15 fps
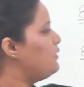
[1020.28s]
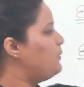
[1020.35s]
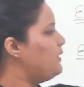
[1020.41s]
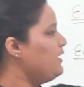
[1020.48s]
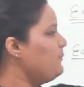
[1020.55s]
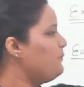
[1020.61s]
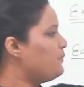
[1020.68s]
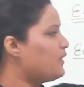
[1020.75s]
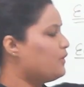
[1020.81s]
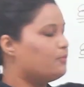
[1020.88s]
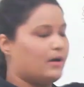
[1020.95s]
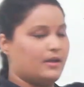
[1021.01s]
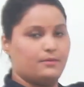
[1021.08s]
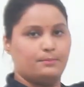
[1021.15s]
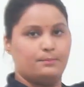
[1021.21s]
be
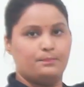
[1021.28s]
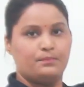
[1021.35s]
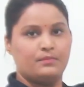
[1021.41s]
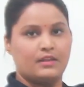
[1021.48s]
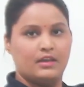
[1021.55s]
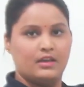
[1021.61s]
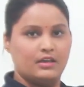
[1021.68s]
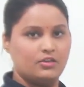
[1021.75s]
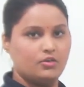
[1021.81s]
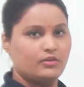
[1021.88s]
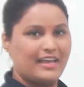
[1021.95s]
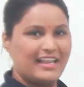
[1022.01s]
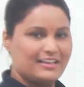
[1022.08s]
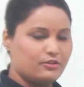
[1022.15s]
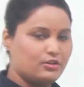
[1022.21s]
1. Your
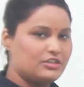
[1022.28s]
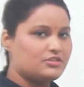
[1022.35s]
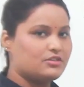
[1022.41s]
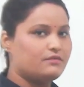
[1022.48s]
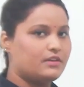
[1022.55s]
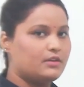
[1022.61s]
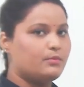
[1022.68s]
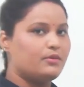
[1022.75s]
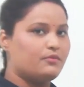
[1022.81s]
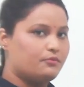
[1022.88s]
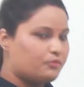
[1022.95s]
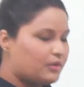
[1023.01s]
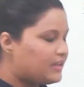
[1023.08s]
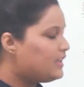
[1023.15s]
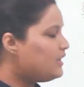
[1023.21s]
calculation will be
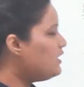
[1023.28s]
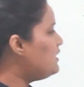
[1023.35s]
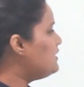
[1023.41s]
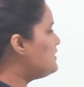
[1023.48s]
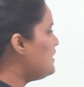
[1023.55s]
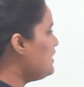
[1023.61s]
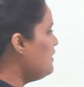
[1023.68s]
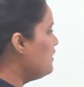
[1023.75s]
very easy